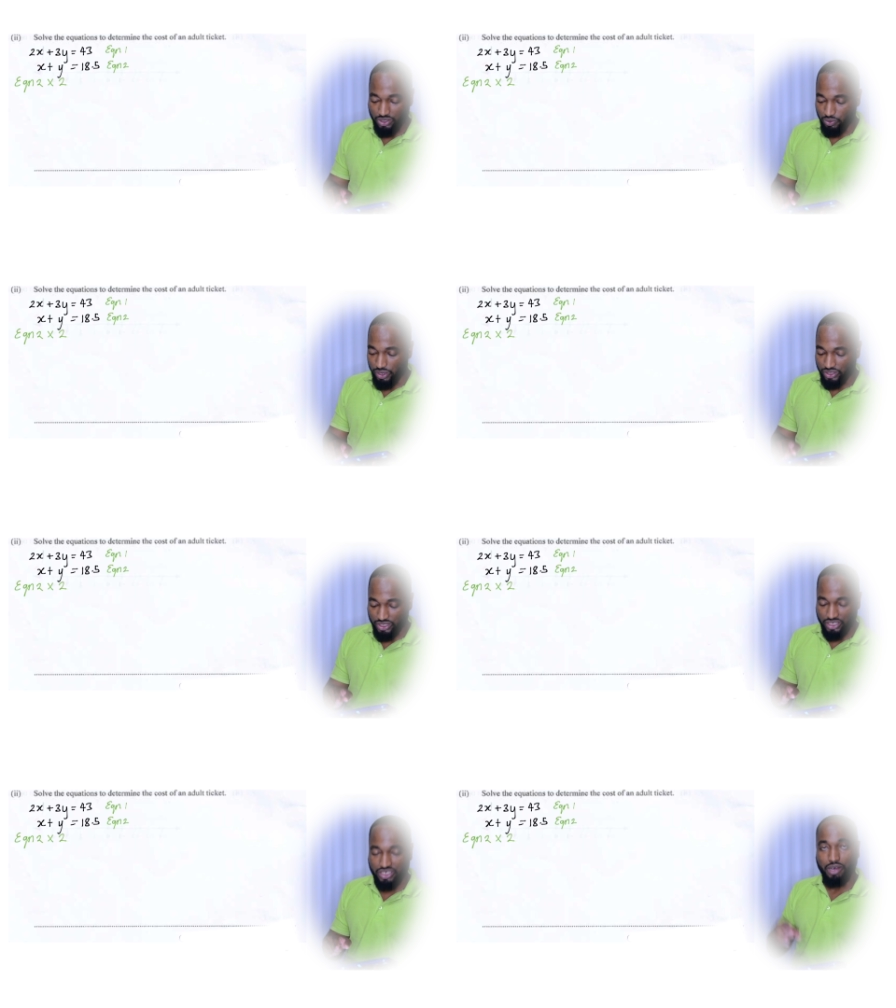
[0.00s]
So once
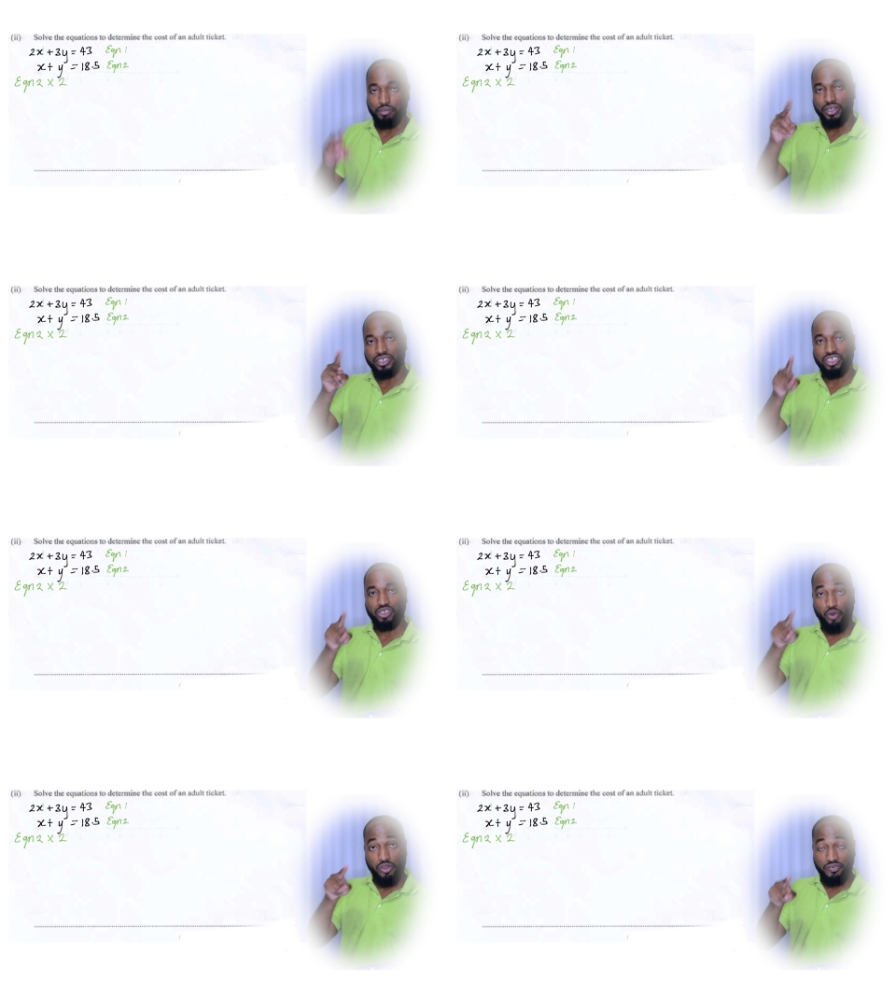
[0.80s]
the numbers,
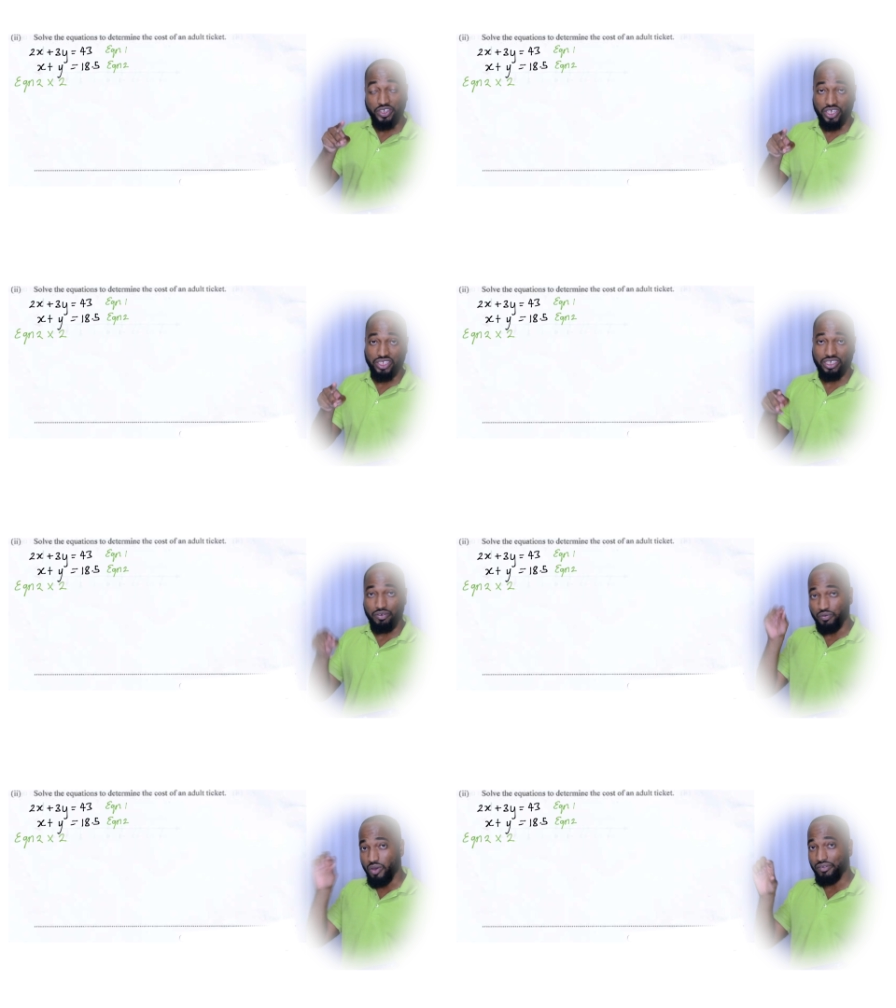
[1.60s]
the coefficients
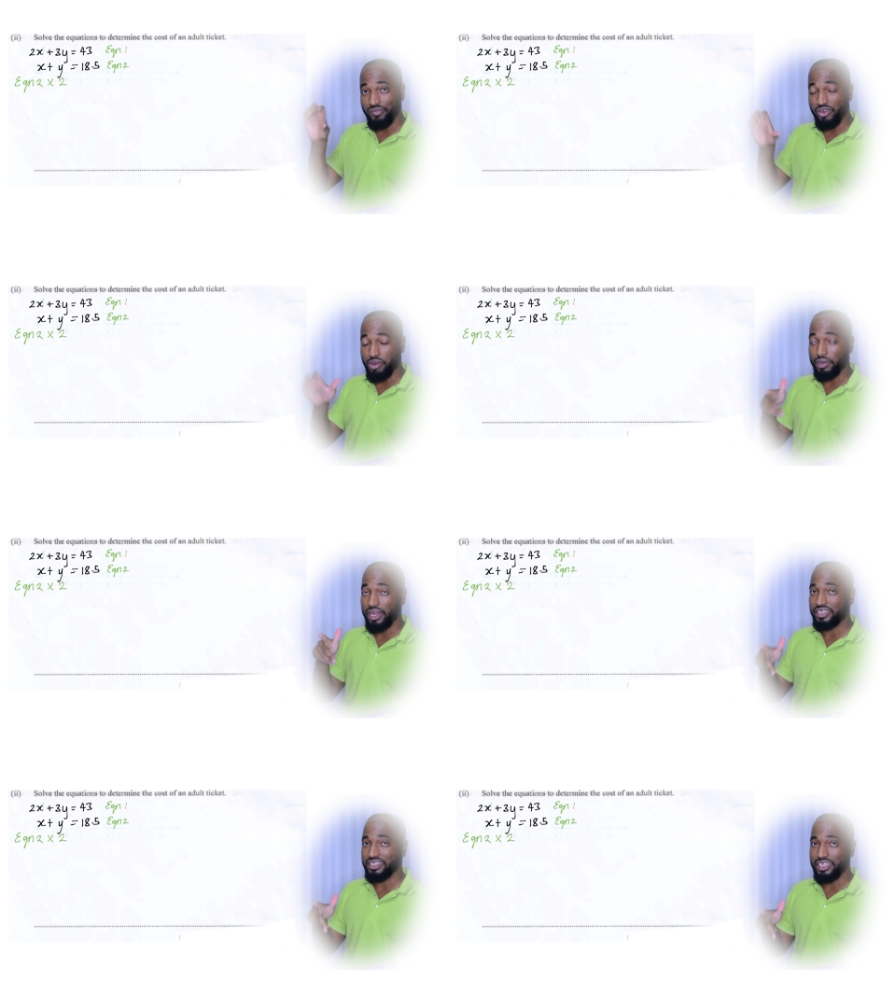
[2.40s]
of one variable
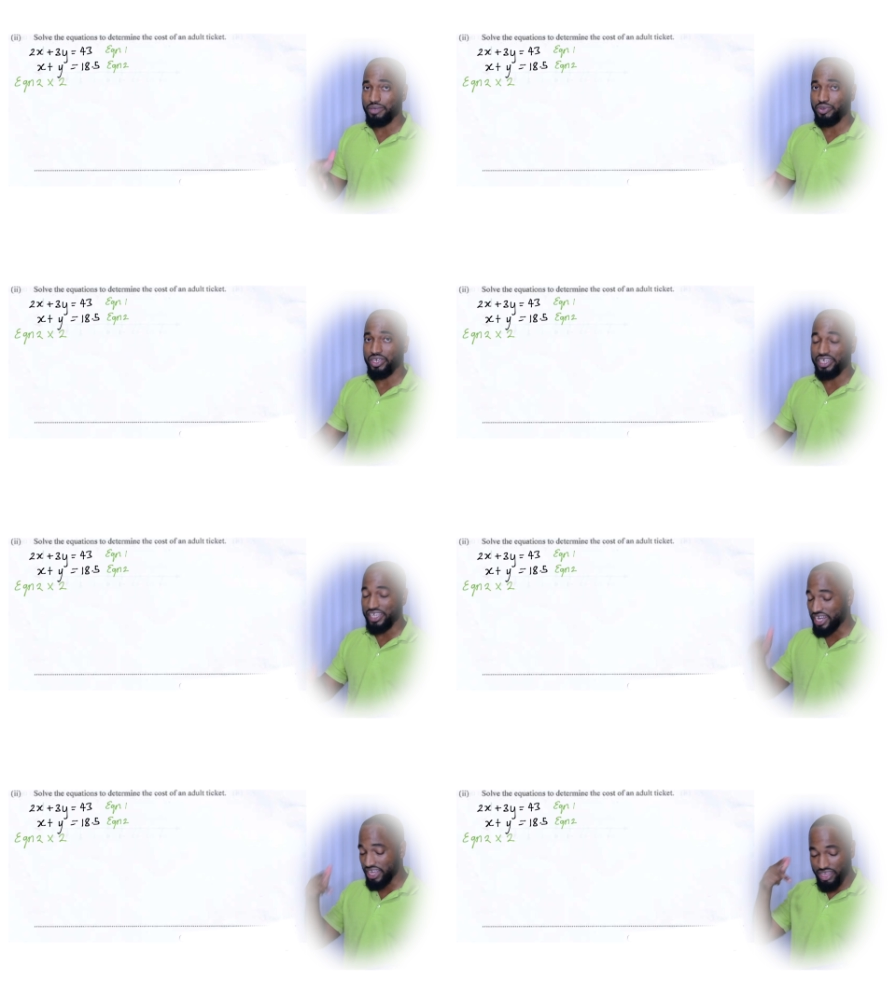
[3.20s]
are the same, we could
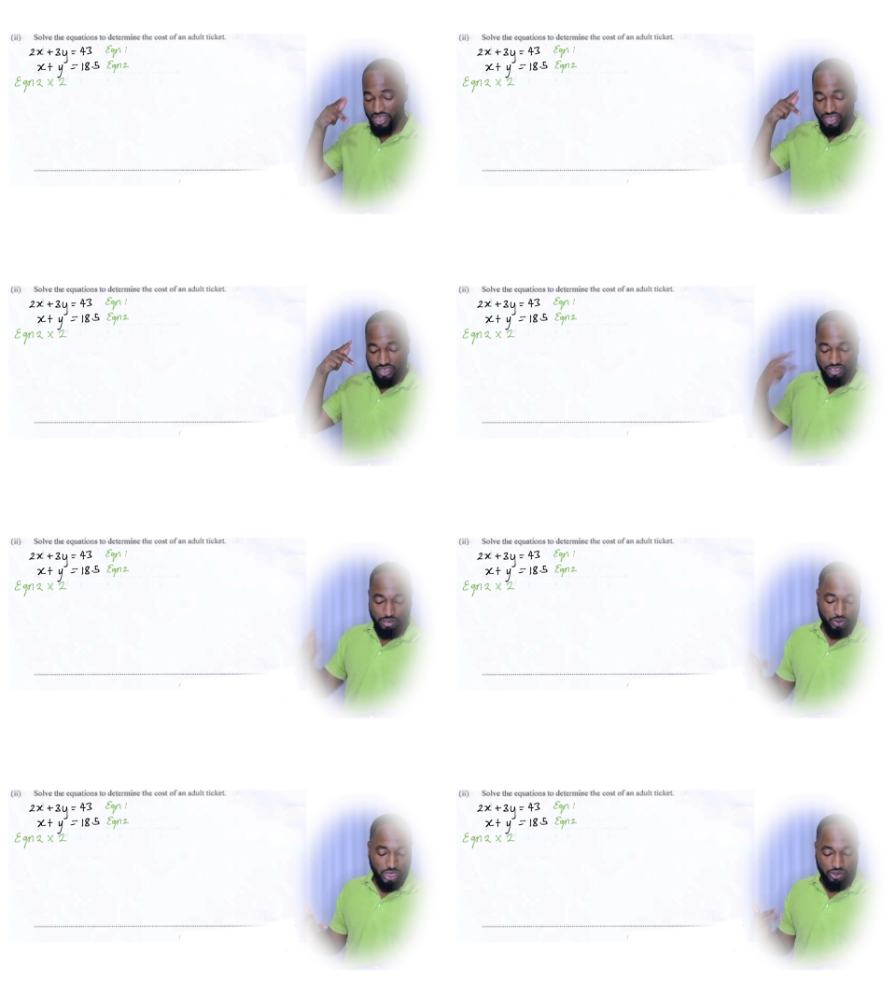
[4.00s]
either
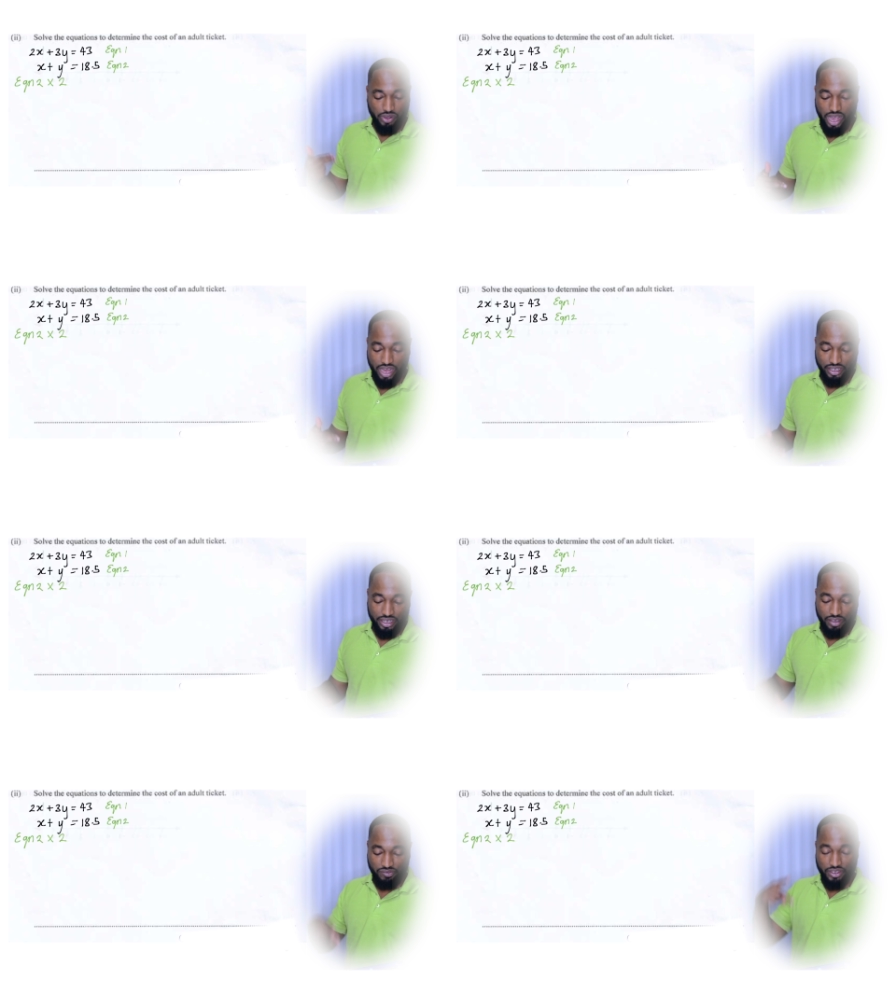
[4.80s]
subtract or add.
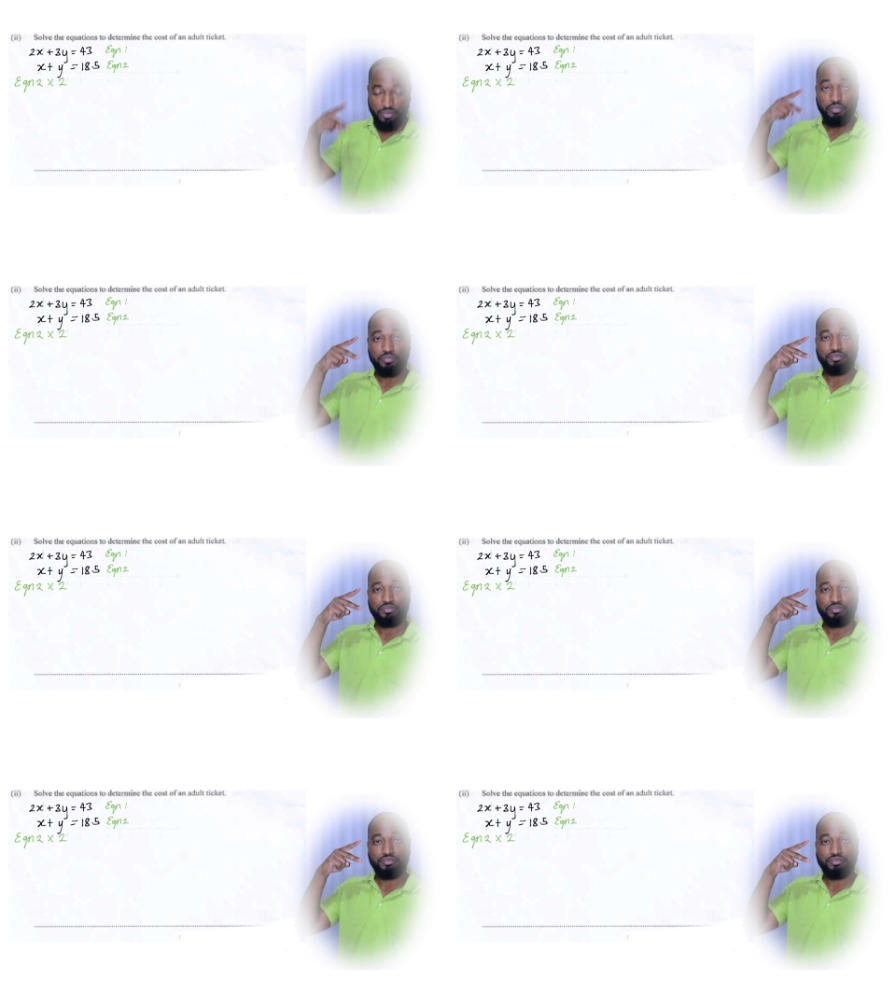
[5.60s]
If the